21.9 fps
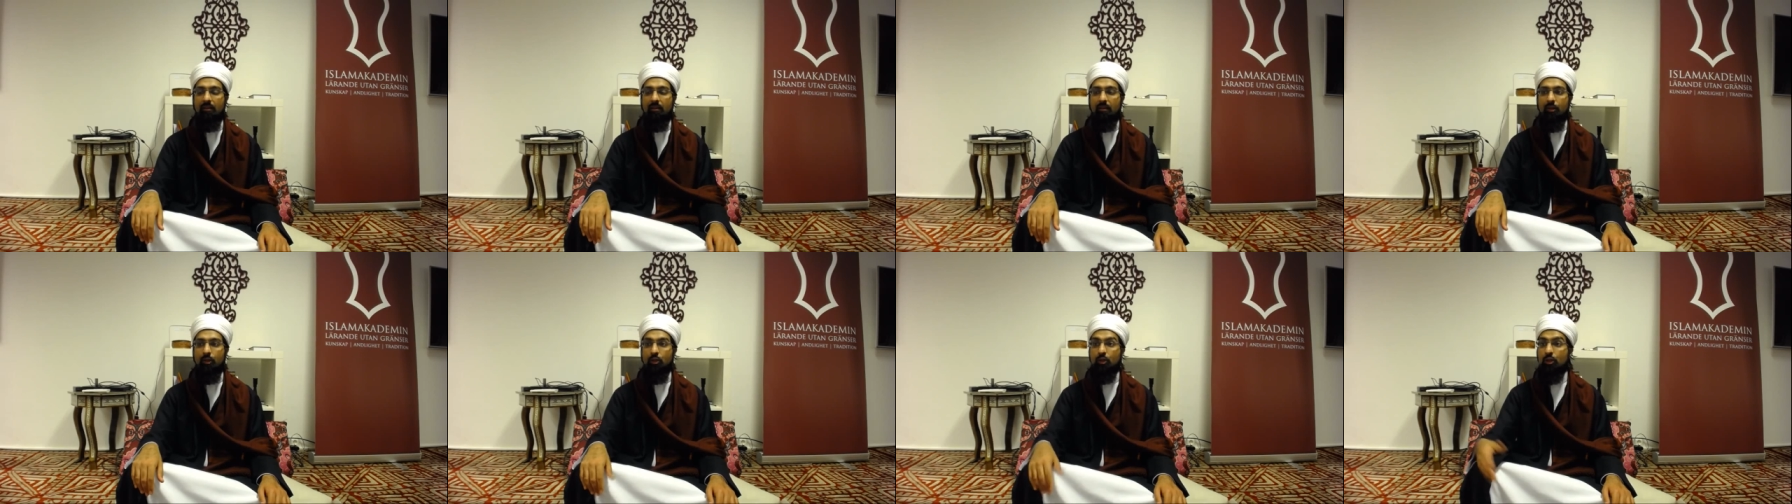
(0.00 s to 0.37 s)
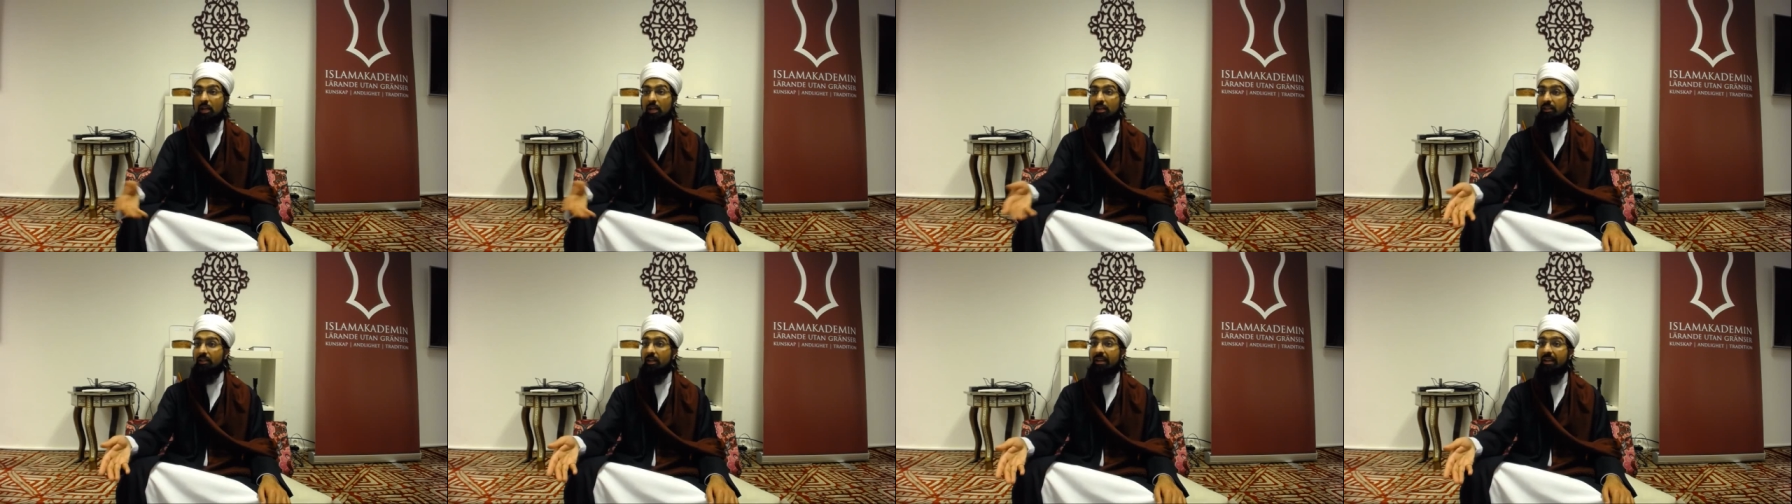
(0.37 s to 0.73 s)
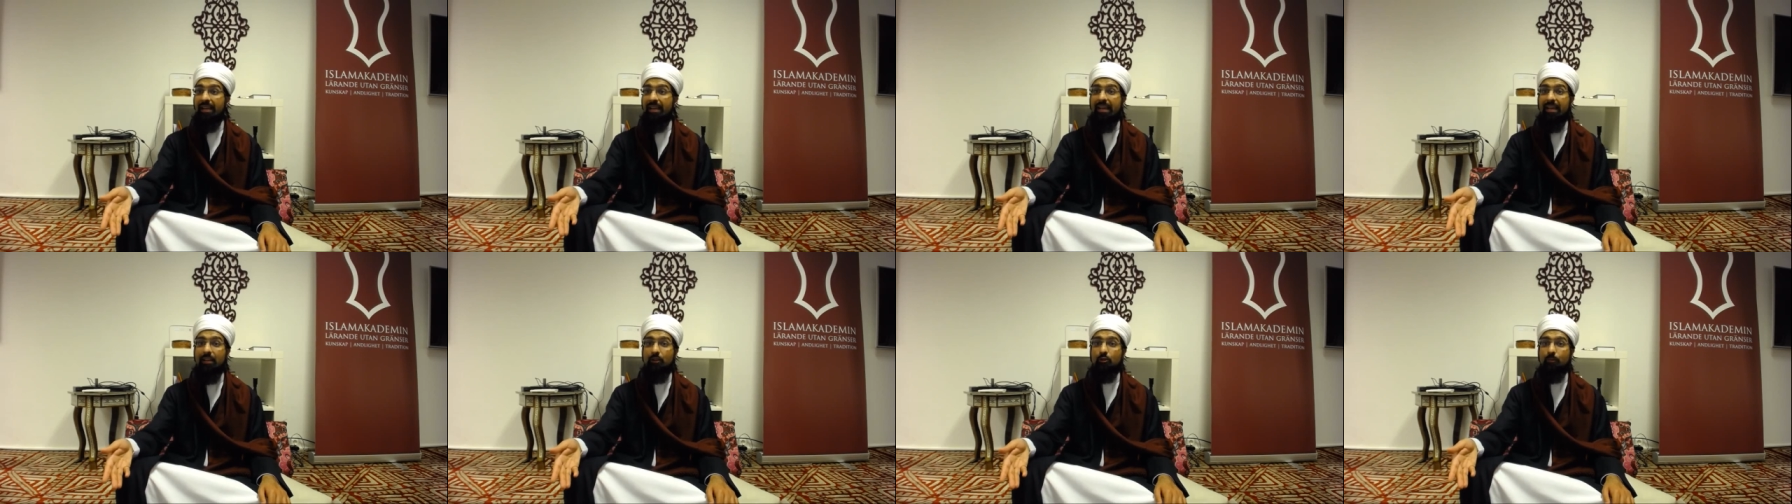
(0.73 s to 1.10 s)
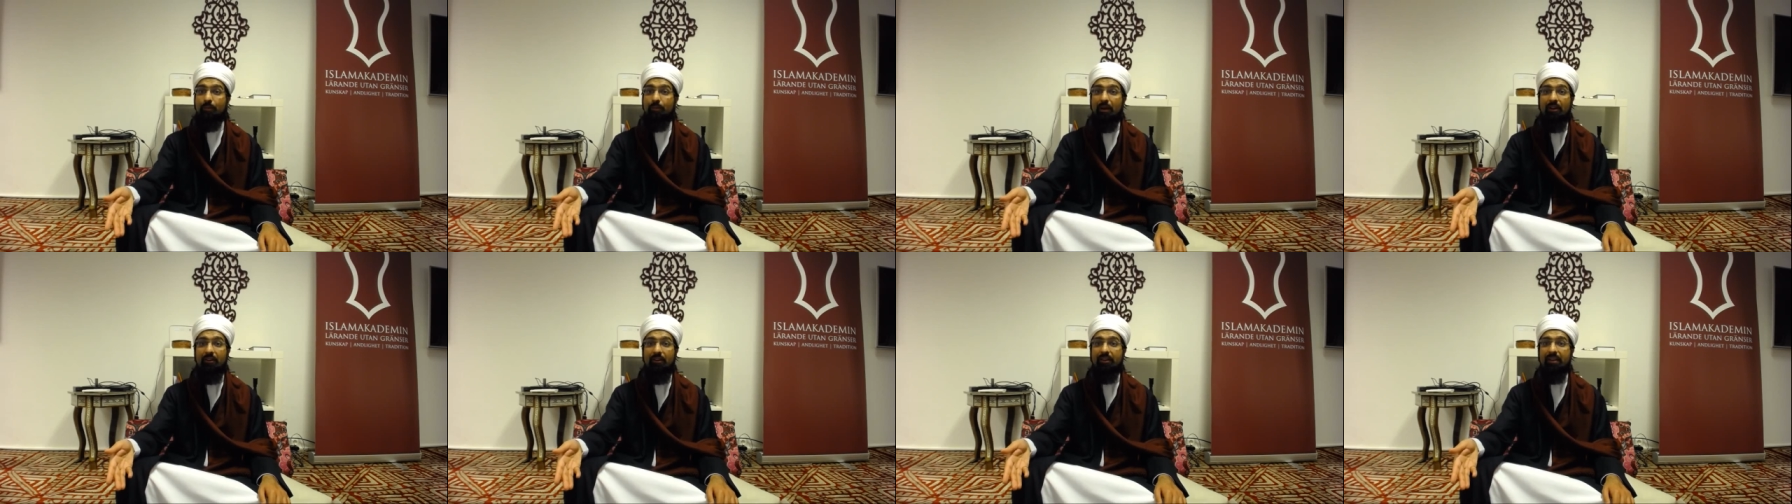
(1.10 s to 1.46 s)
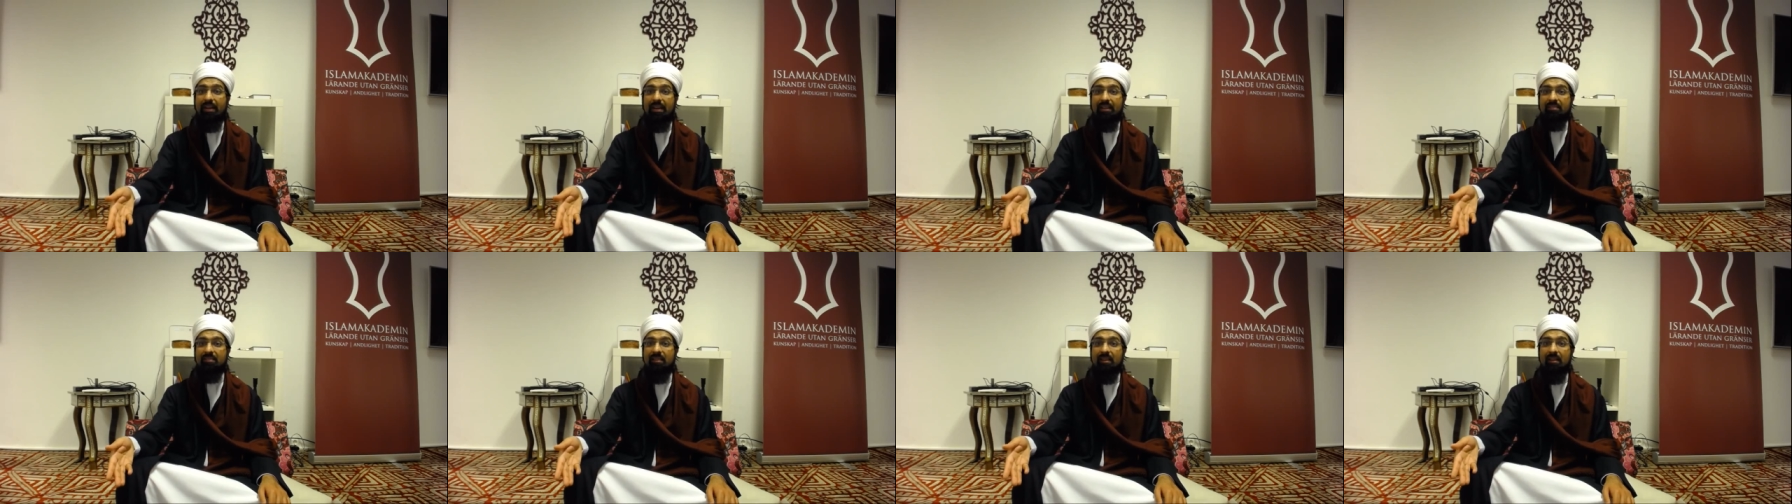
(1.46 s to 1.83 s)
You're not going to get to
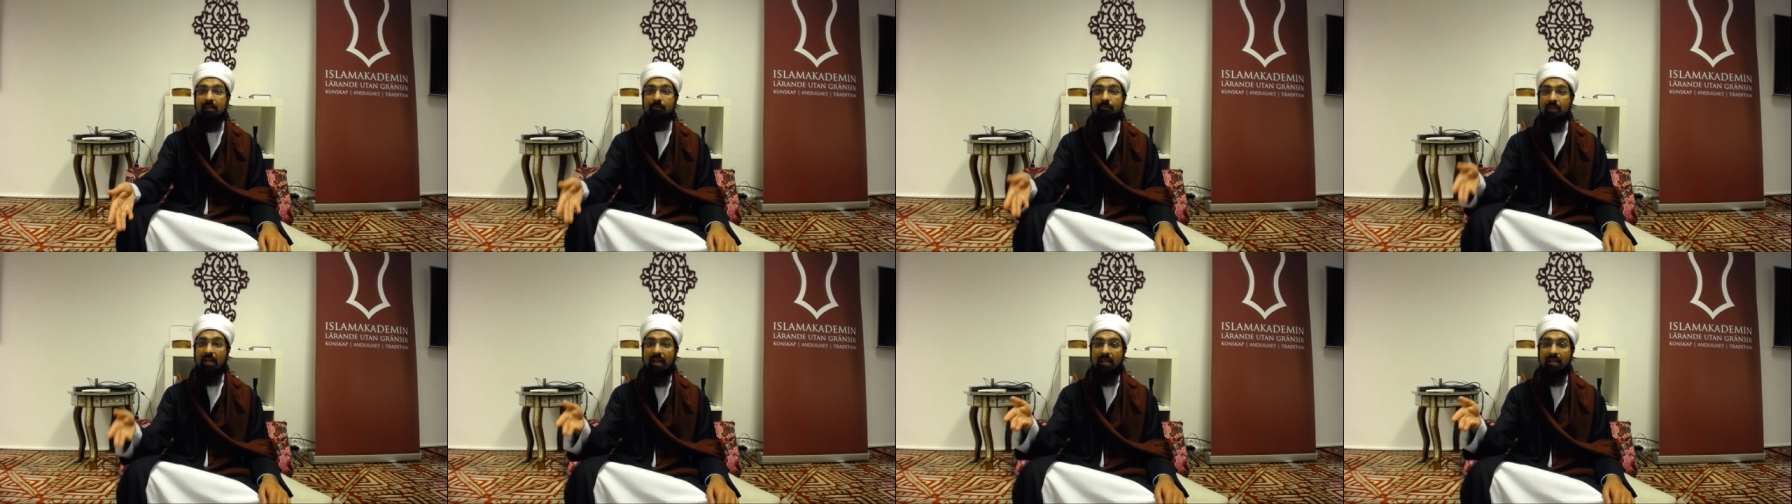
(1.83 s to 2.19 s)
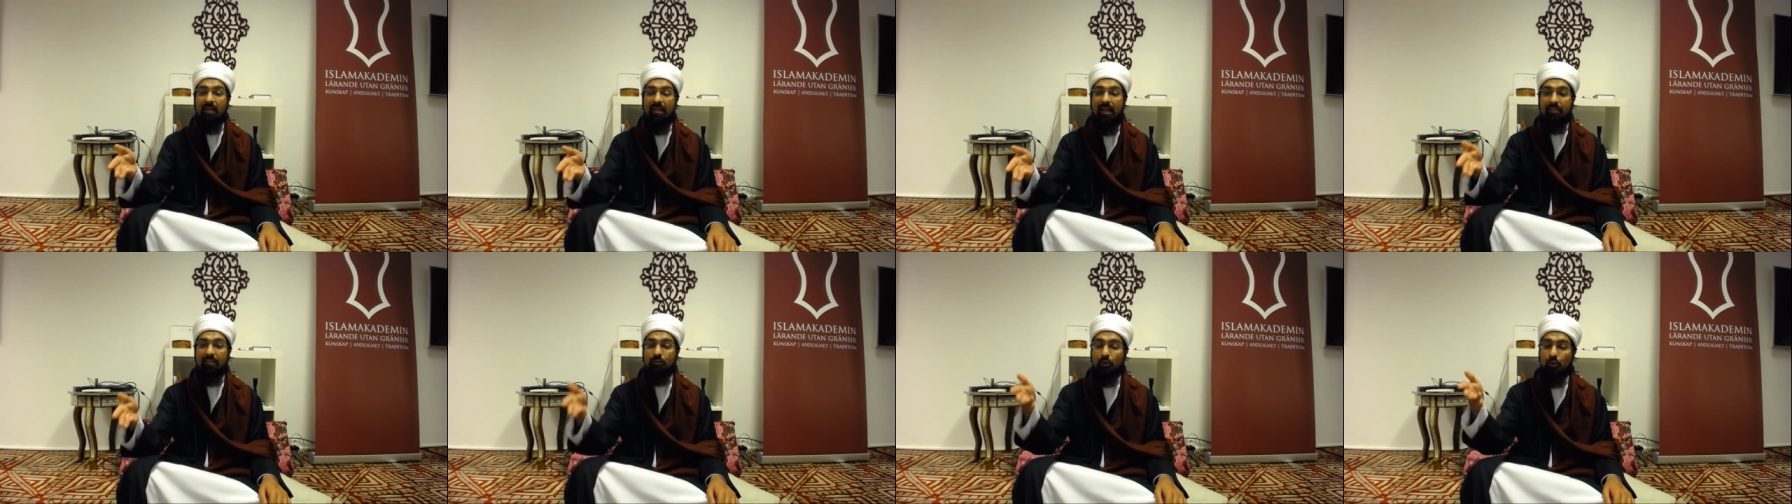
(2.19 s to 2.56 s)
paradise unless